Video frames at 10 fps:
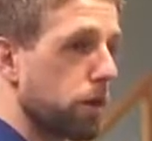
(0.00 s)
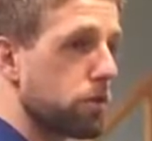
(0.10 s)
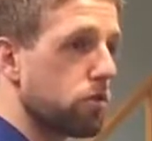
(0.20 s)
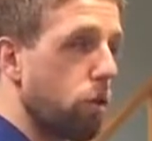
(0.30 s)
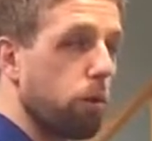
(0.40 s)
it
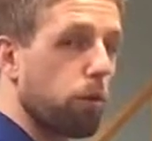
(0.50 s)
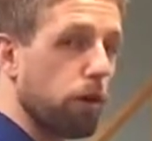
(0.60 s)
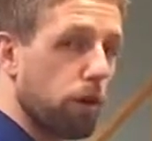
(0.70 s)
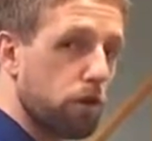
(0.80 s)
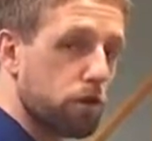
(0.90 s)
is normal
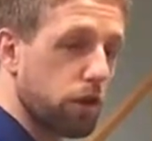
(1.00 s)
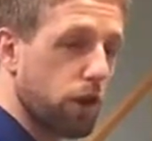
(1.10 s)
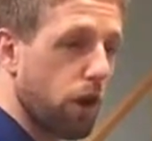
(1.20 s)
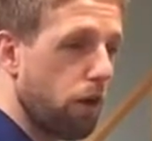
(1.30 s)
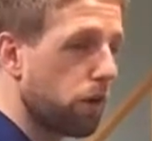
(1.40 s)
the closer you
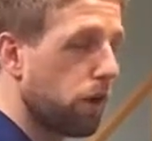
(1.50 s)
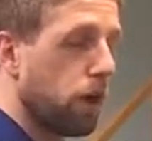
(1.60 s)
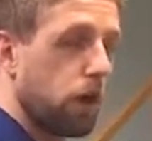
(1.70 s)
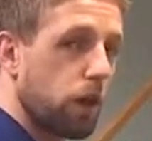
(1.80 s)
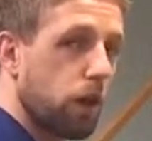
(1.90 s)
go,
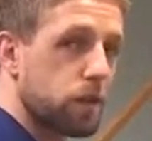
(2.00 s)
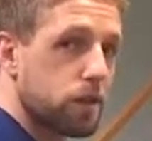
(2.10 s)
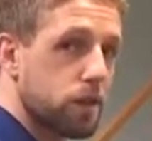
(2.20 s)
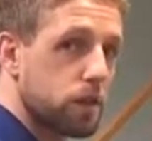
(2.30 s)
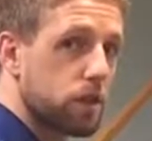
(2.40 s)
the
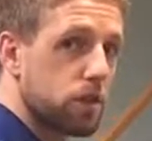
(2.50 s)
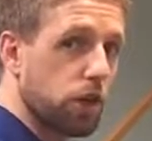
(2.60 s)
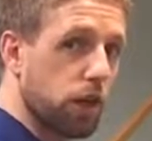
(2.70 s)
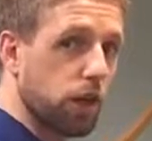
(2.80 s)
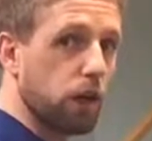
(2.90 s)
less distance
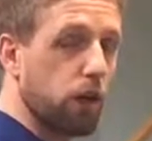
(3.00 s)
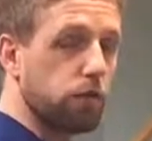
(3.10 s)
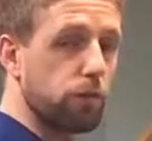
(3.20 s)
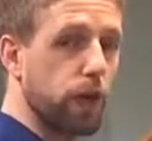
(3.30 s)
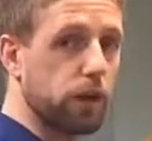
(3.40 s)
you're going to get
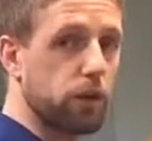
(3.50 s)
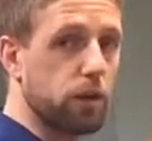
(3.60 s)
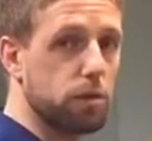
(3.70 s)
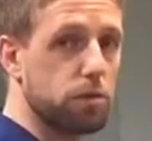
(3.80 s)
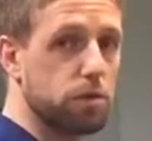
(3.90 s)
off the back of your
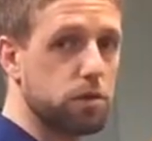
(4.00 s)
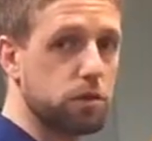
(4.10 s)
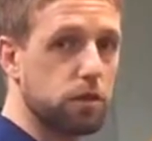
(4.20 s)
hips.